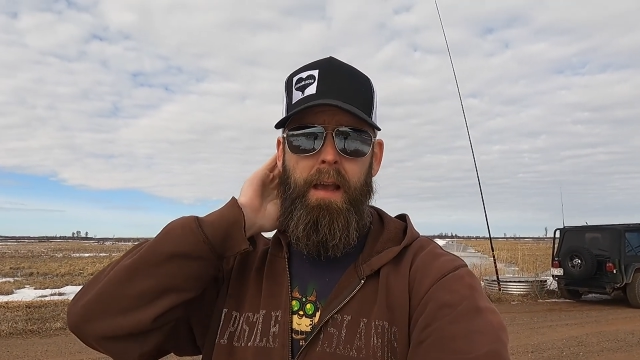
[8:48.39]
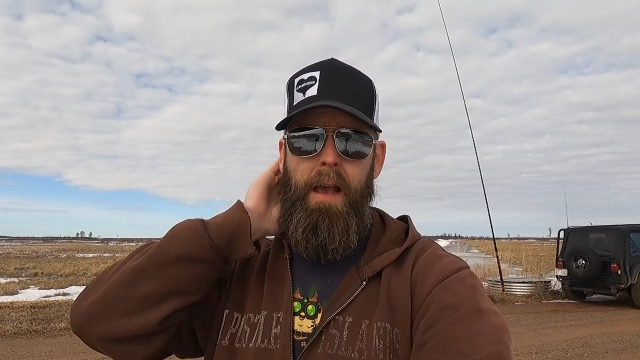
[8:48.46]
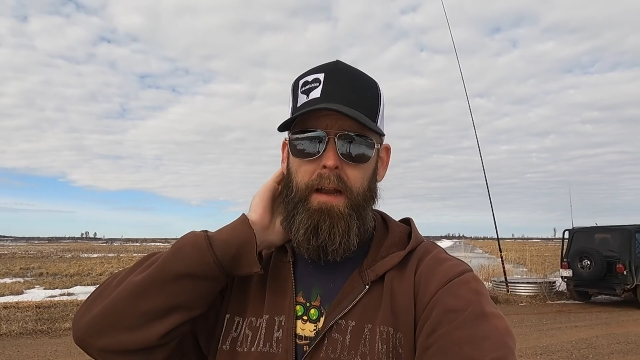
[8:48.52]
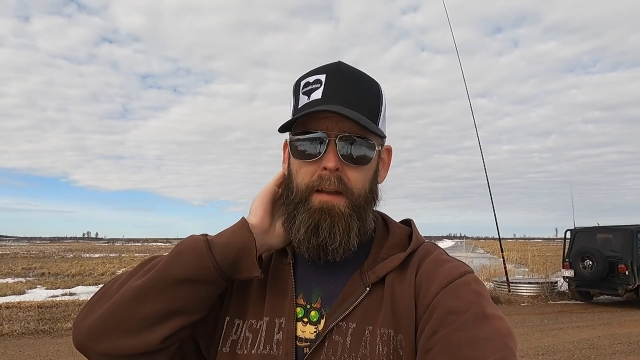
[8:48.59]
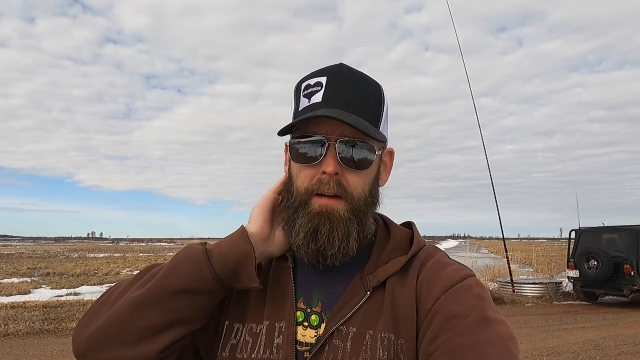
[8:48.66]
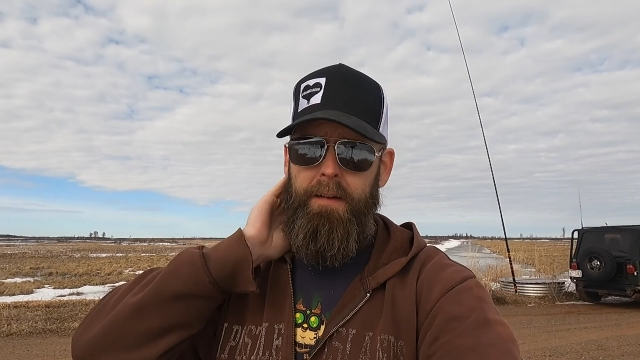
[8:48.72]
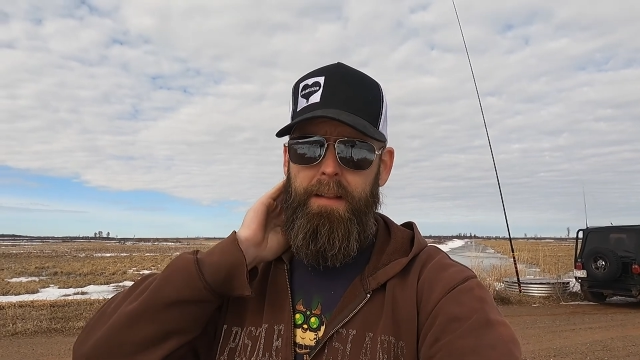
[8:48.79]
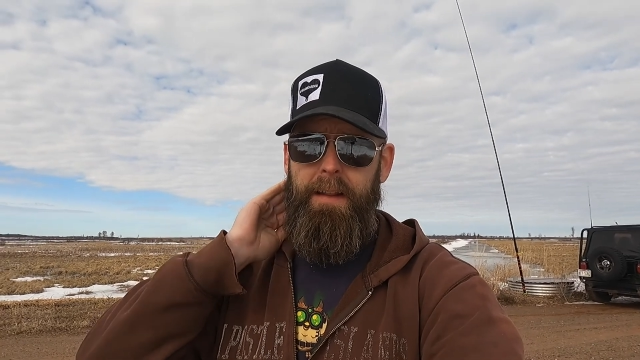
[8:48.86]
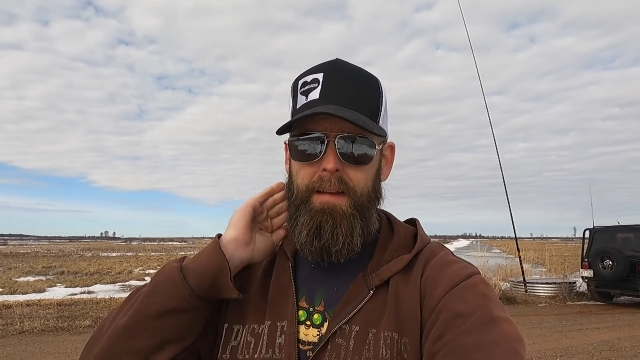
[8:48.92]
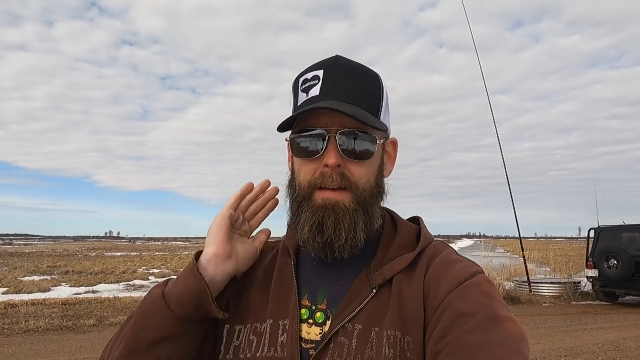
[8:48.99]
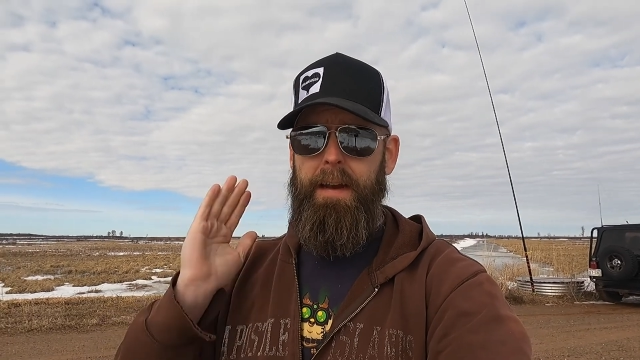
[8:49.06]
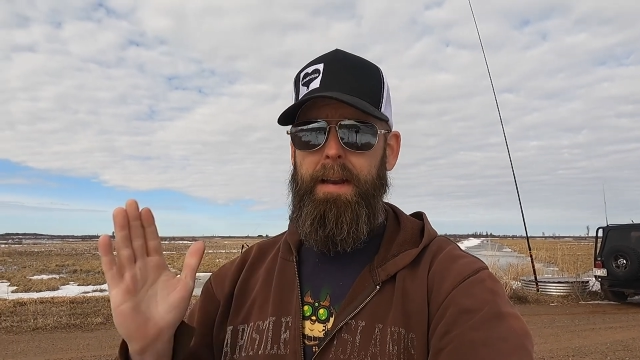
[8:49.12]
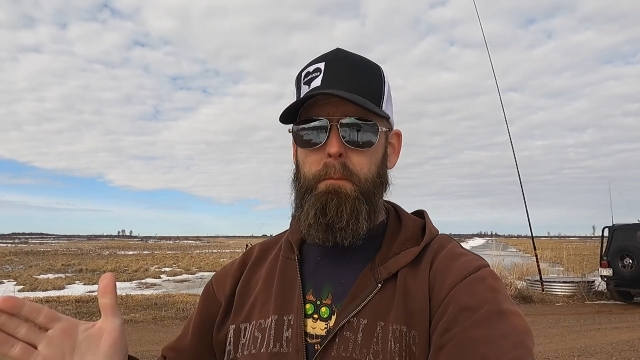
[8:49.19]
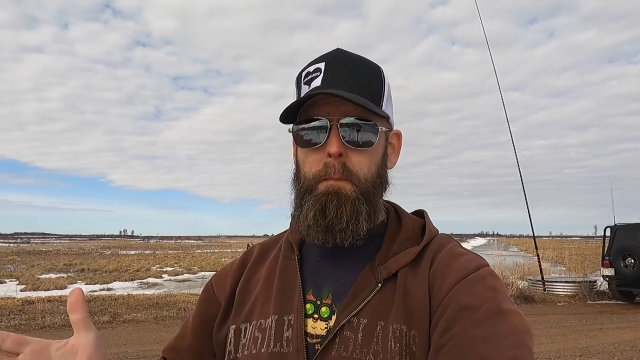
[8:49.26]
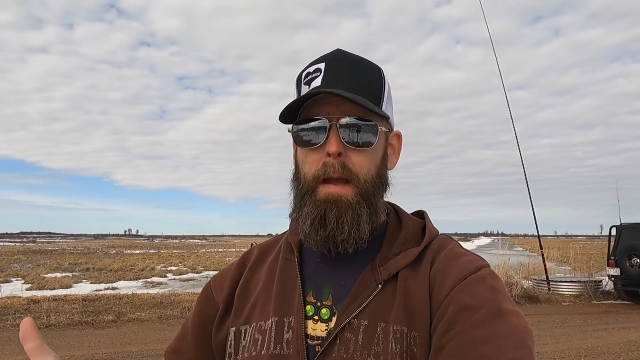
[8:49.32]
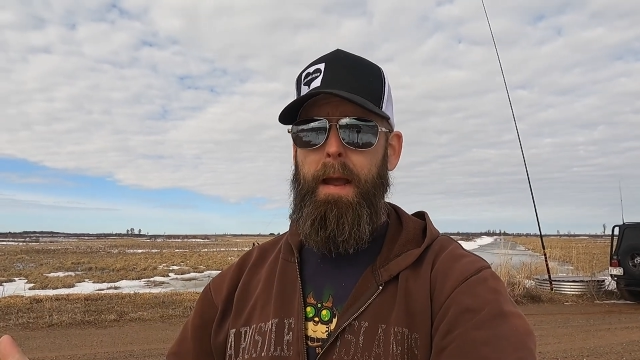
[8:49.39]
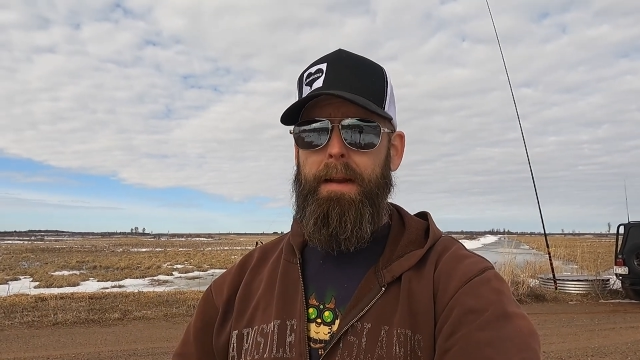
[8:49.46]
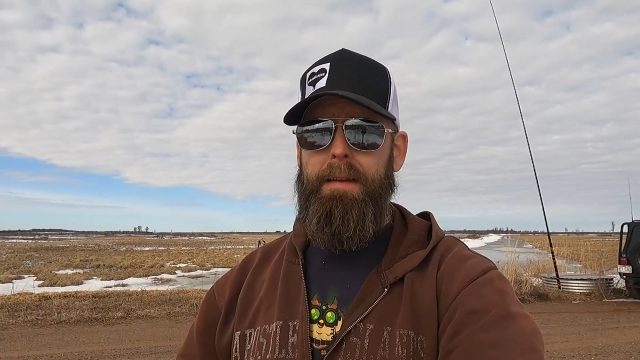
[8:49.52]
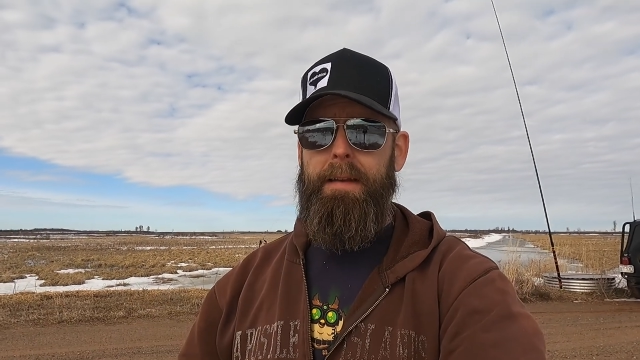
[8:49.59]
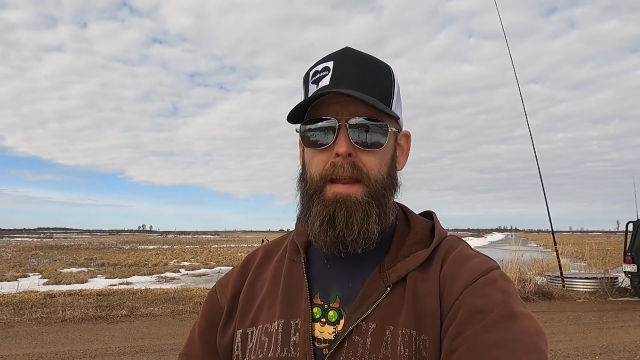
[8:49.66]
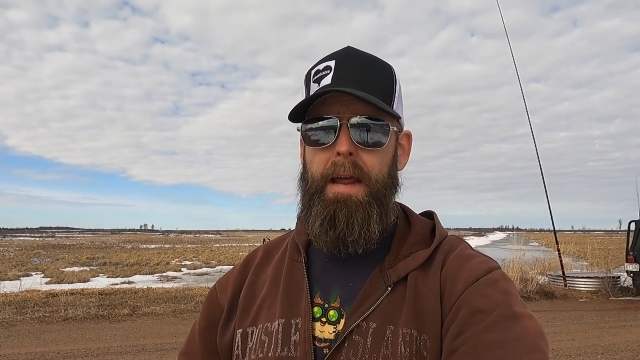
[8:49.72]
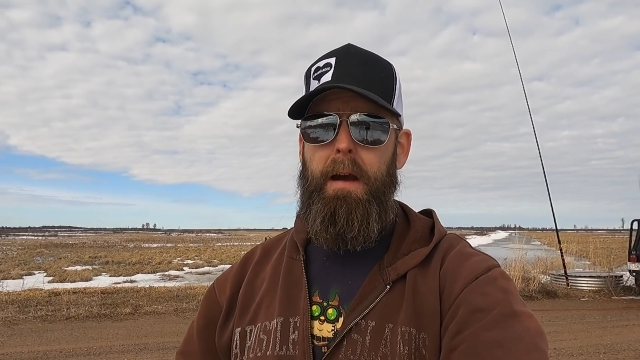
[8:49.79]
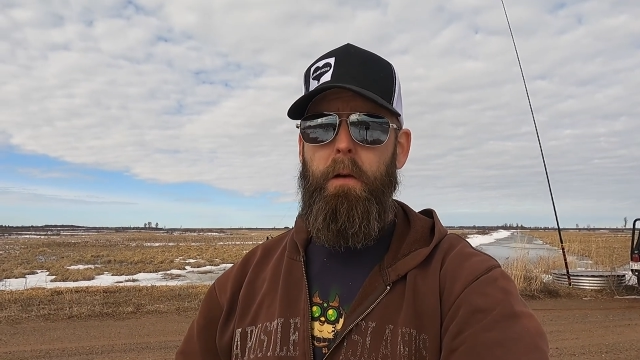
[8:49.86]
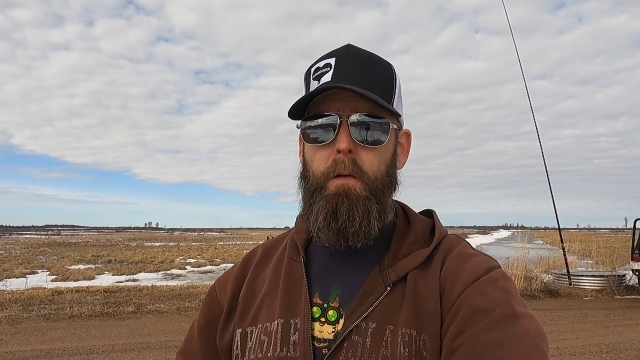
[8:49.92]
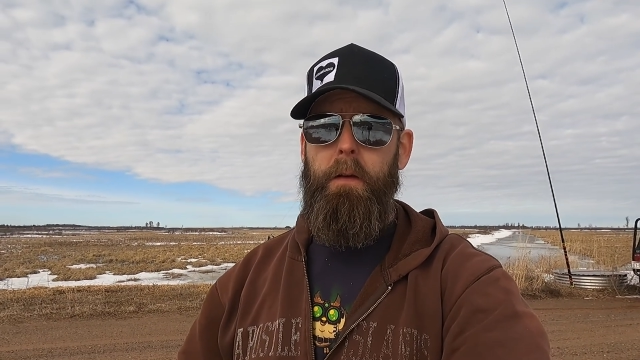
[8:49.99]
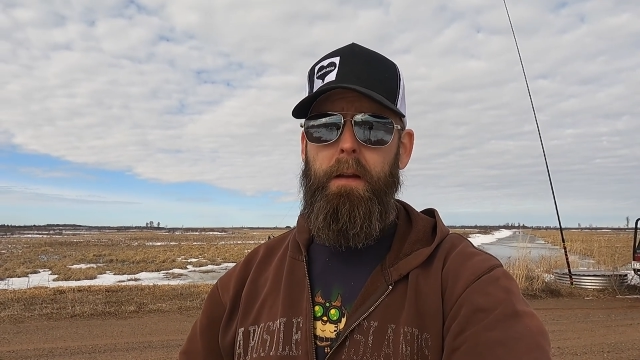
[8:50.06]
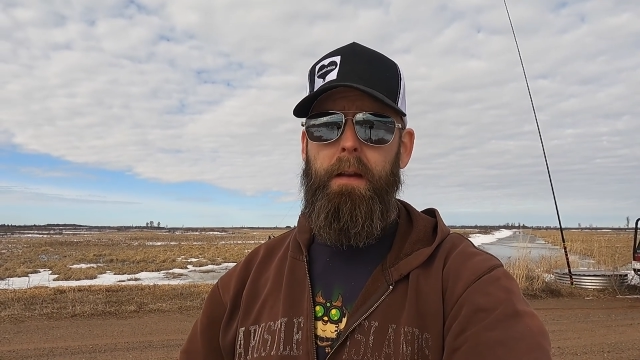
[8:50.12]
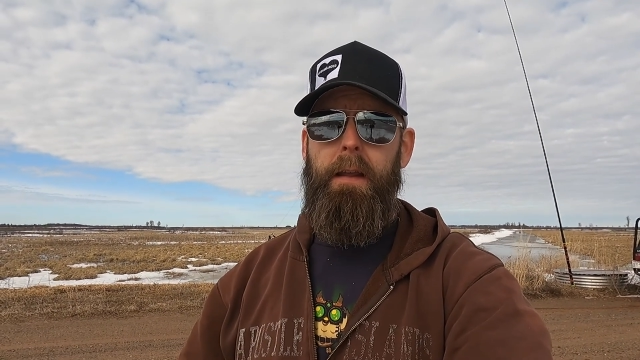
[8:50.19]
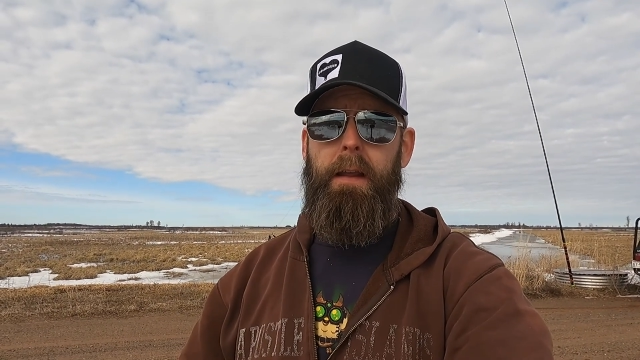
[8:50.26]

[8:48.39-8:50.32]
I took the antenna back down